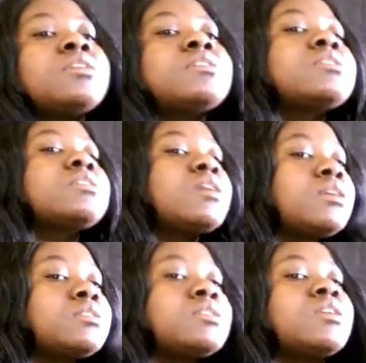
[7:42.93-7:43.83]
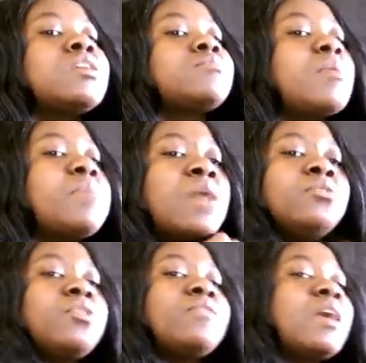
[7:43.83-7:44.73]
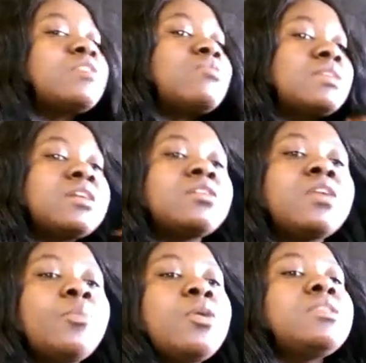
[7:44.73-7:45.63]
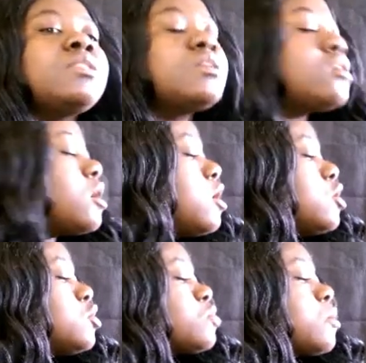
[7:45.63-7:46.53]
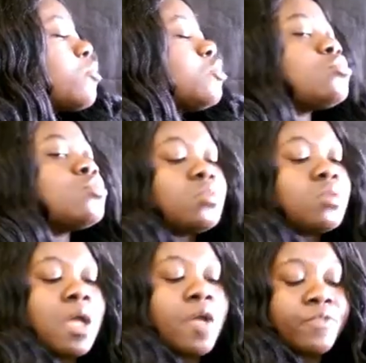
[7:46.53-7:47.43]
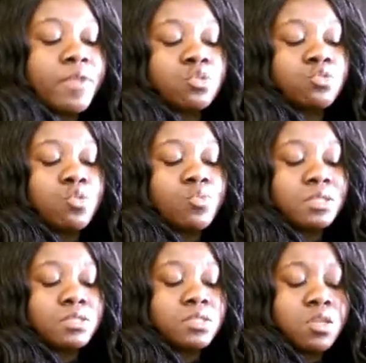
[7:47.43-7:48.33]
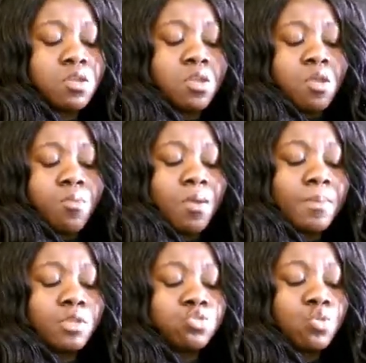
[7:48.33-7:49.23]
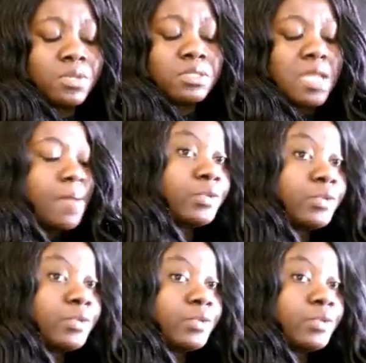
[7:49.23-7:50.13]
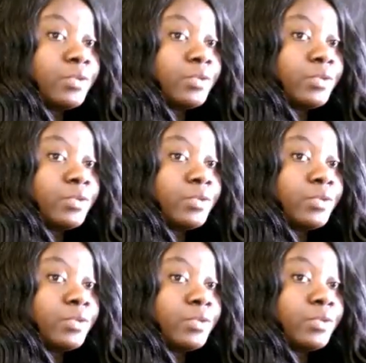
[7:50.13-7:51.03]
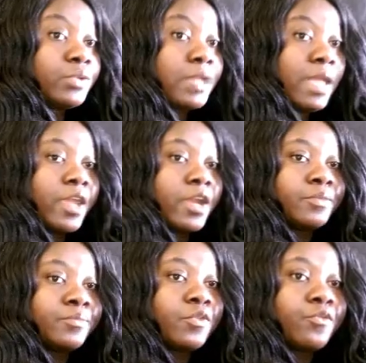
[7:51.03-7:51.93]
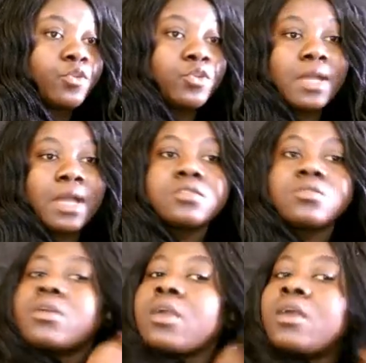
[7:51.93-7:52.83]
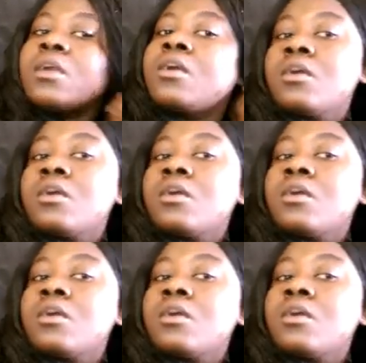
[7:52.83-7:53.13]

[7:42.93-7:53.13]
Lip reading: Just in case maybe, I don't know if the hair is going to tangle up or anything. So I'm going to, after 2 weeks, probably 2 weeks time, I'm going to actually review the hair for you guys, okay?